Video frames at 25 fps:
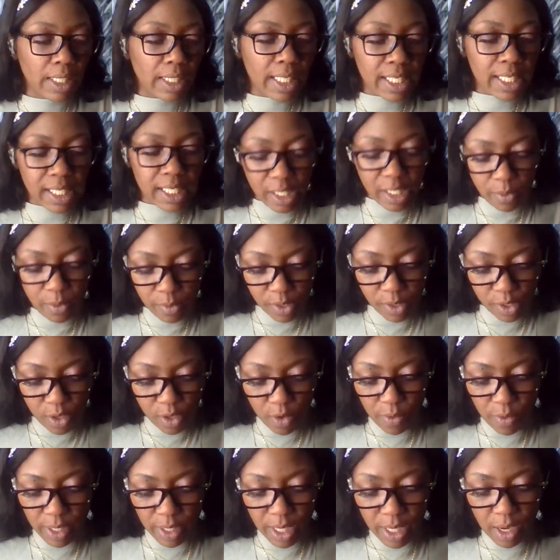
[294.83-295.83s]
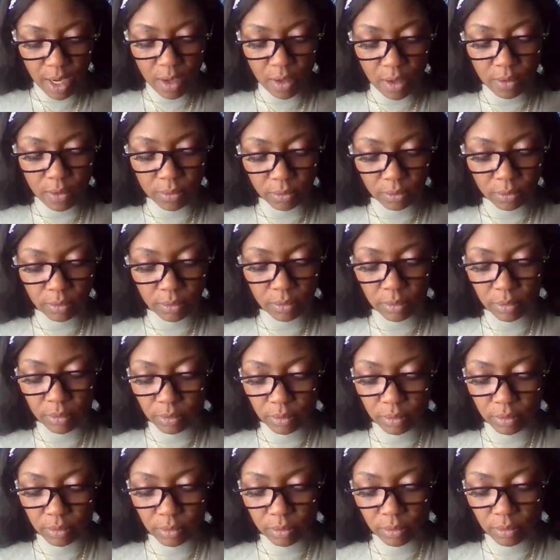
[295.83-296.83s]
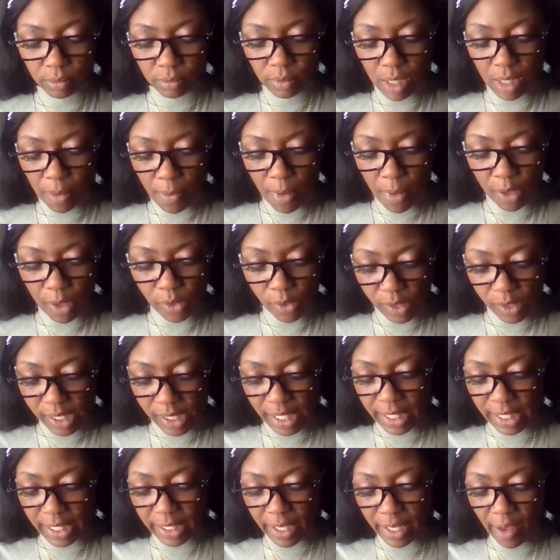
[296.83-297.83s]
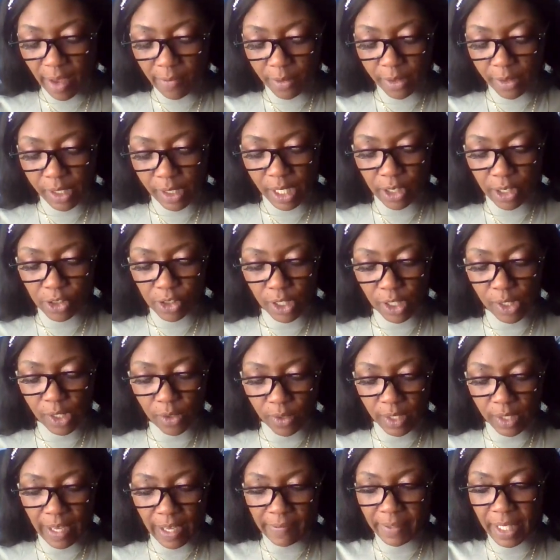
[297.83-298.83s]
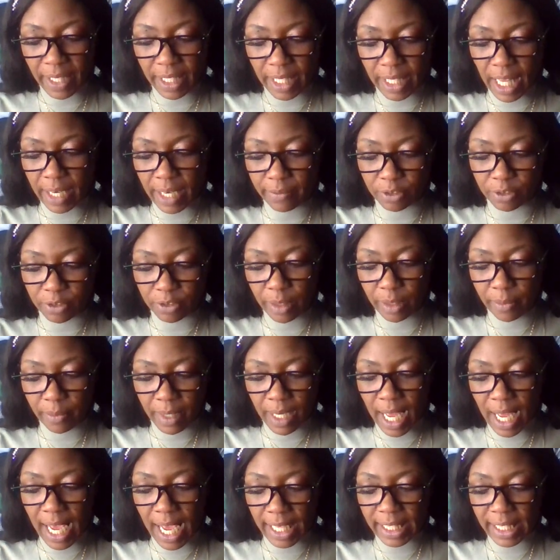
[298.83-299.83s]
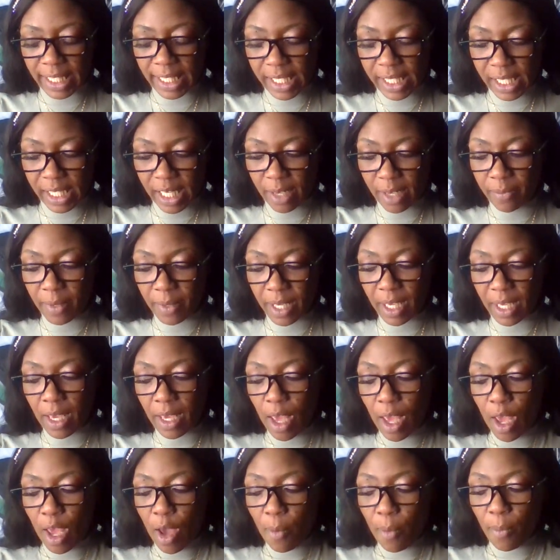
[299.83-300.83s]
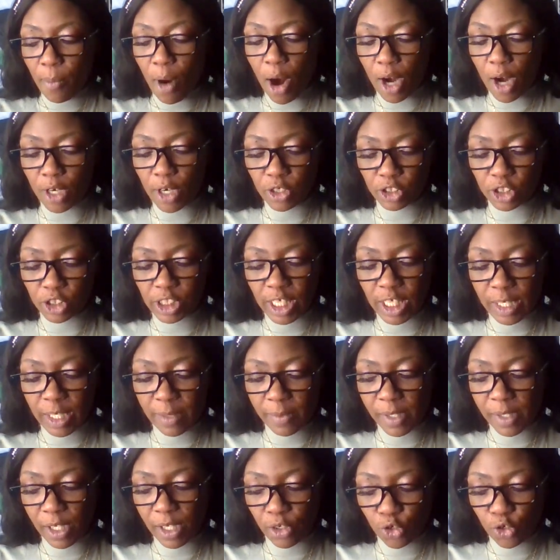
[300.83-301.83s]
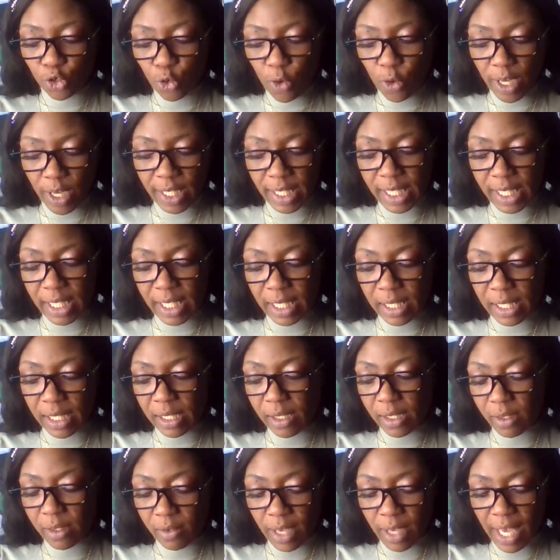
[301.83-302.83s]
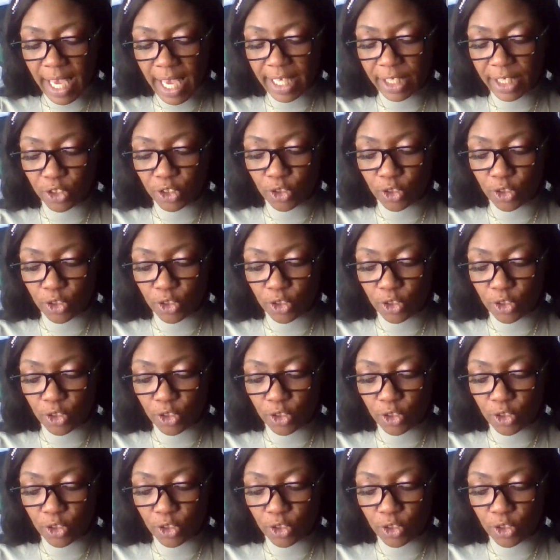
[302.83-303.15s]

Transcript: Let's see what's going on. I'm also seeing the lover's energy, so definitely a lot of Gemini. This could be partnerships, choices, okay,